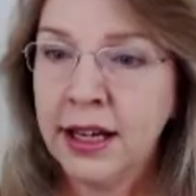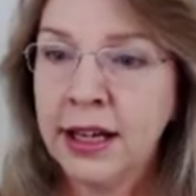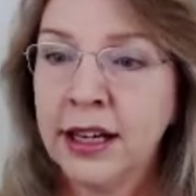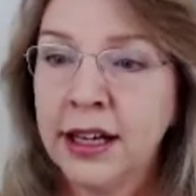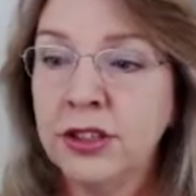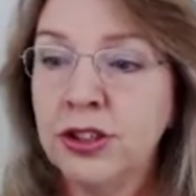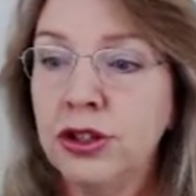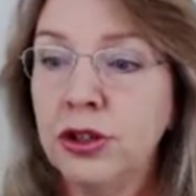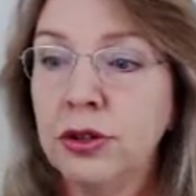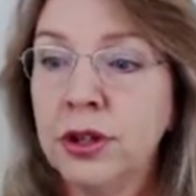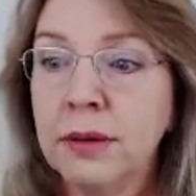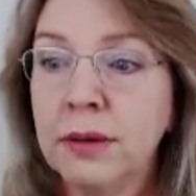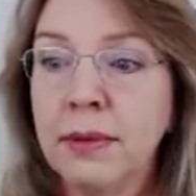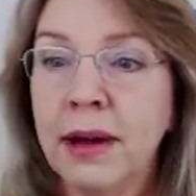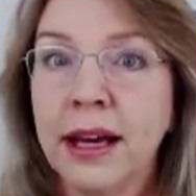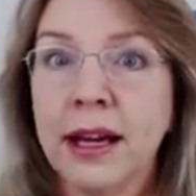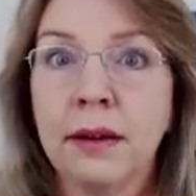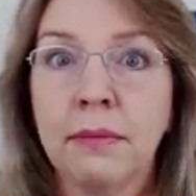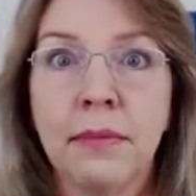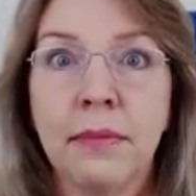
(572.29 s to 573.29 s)
Because you can
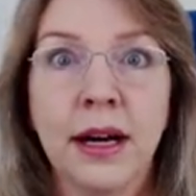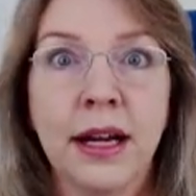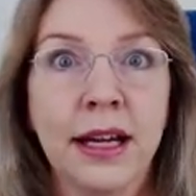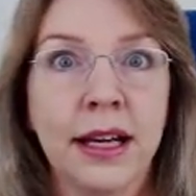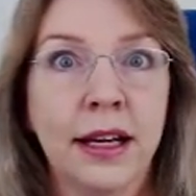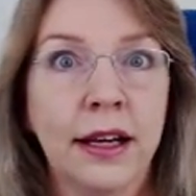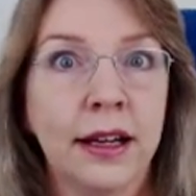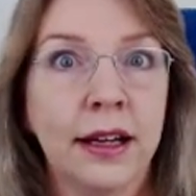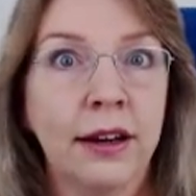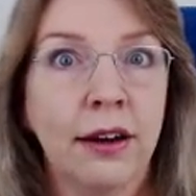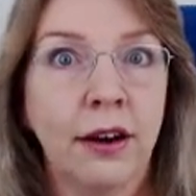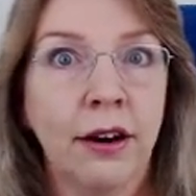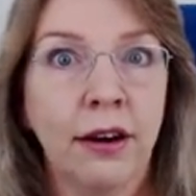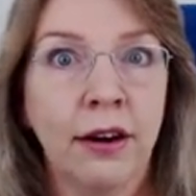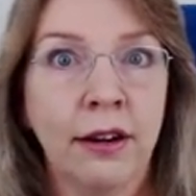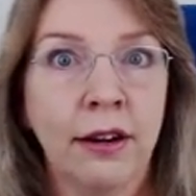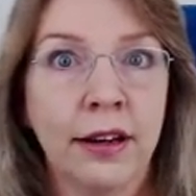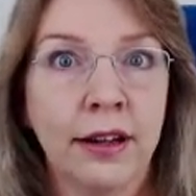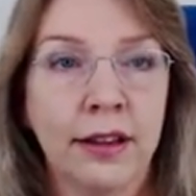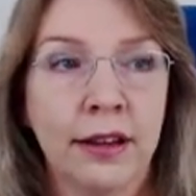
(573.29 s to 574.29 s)
make money
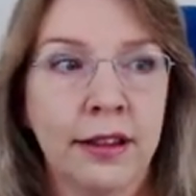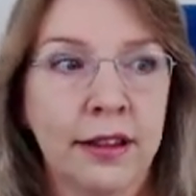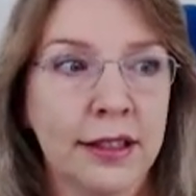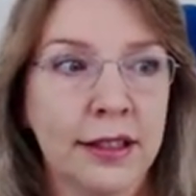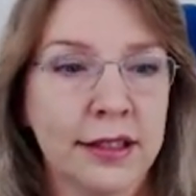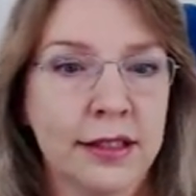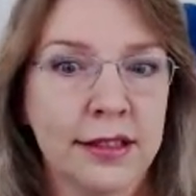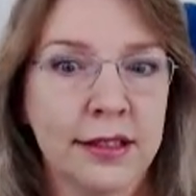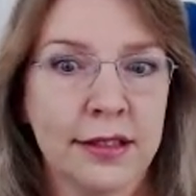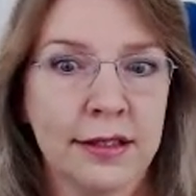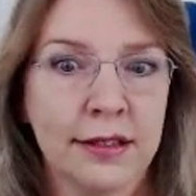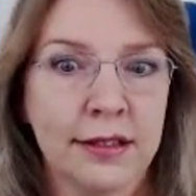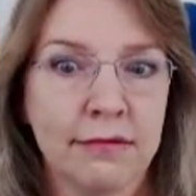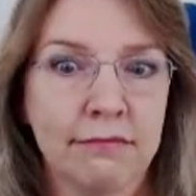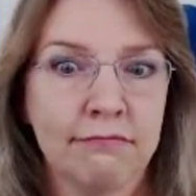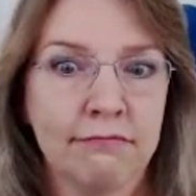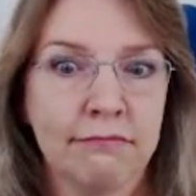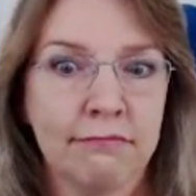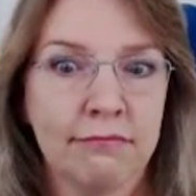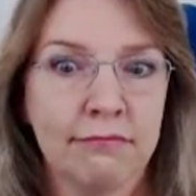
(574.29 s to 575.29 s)
on this,
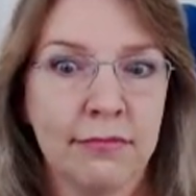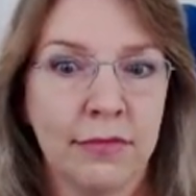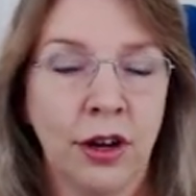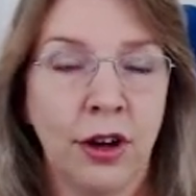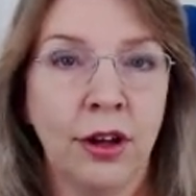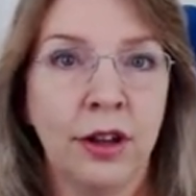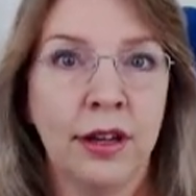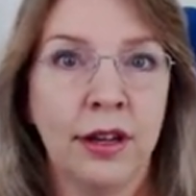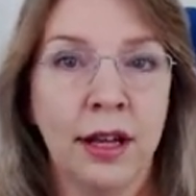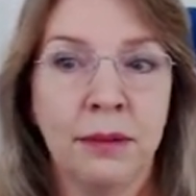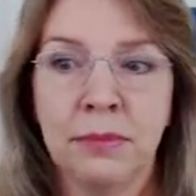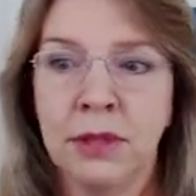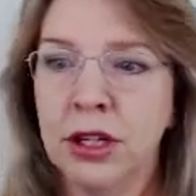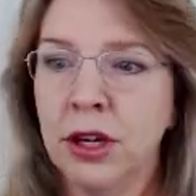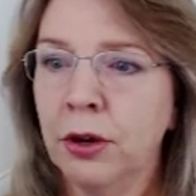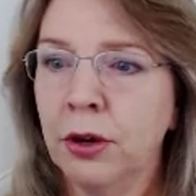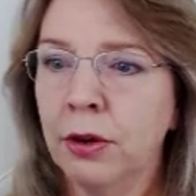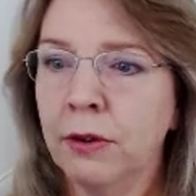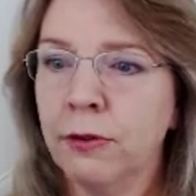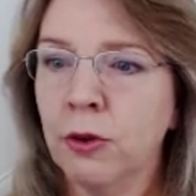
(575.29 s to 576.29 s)
on M
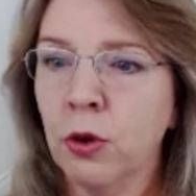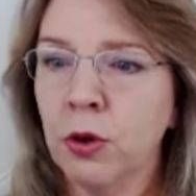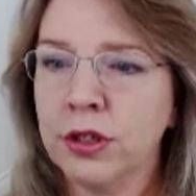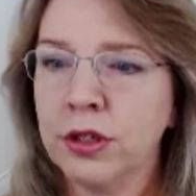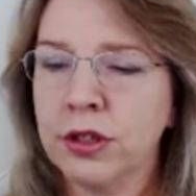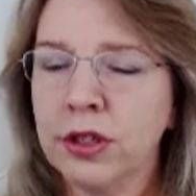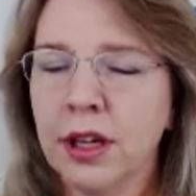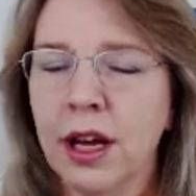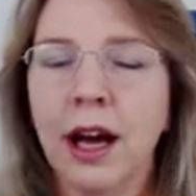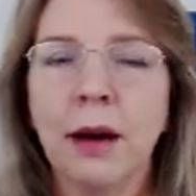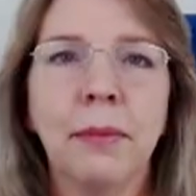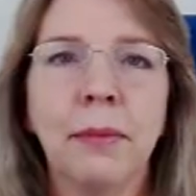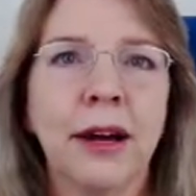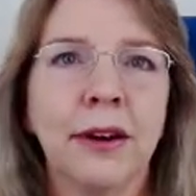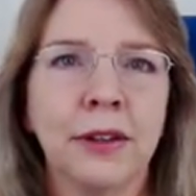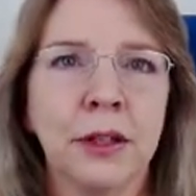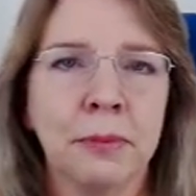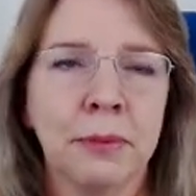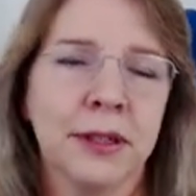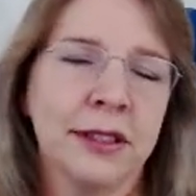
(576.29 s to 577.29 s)
T O, of course. At Mount
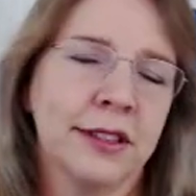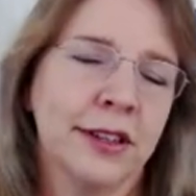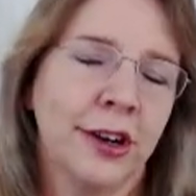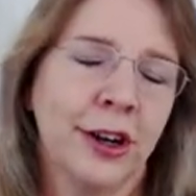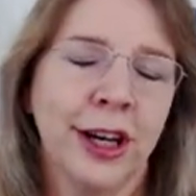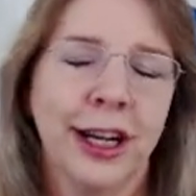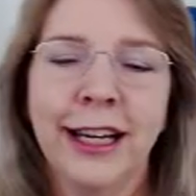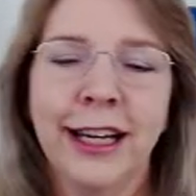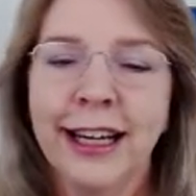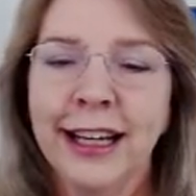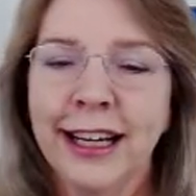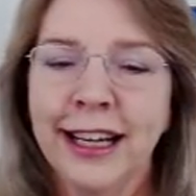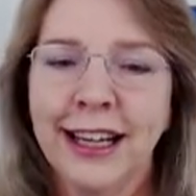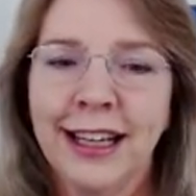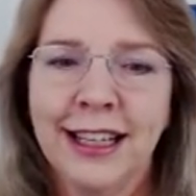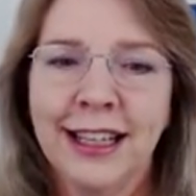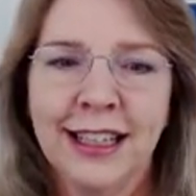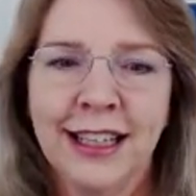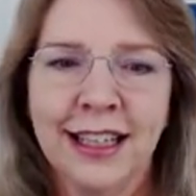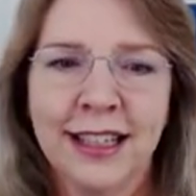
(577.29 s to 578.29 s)
Olympus, sorry.
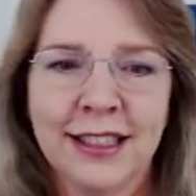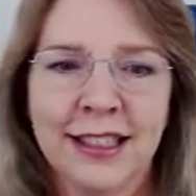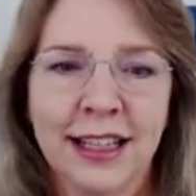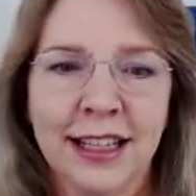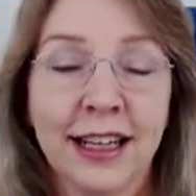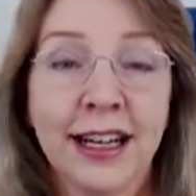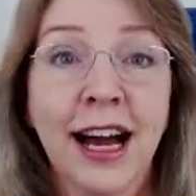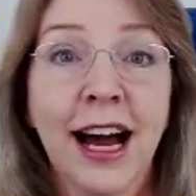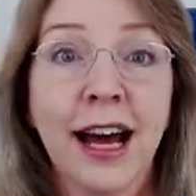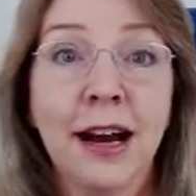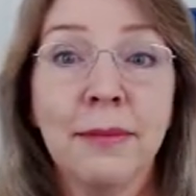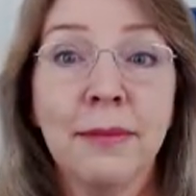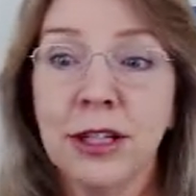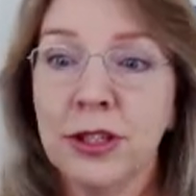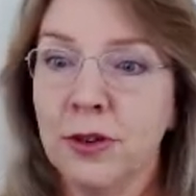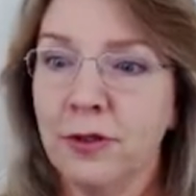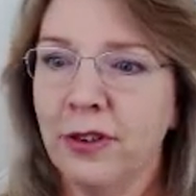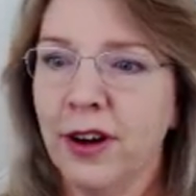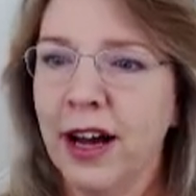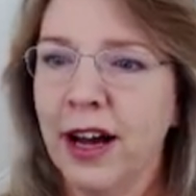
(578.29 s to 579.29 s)
It's an economy
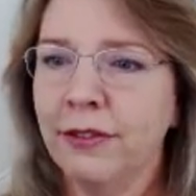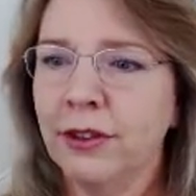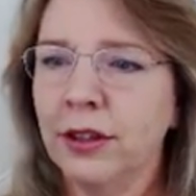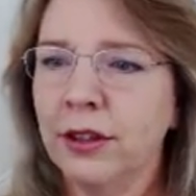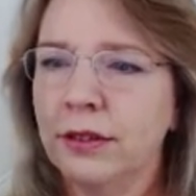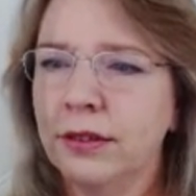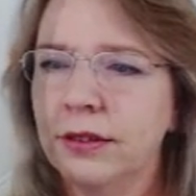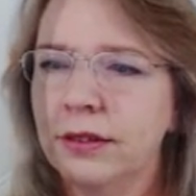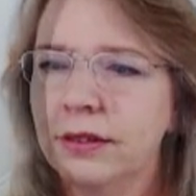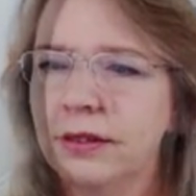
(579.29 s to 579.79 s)
survival.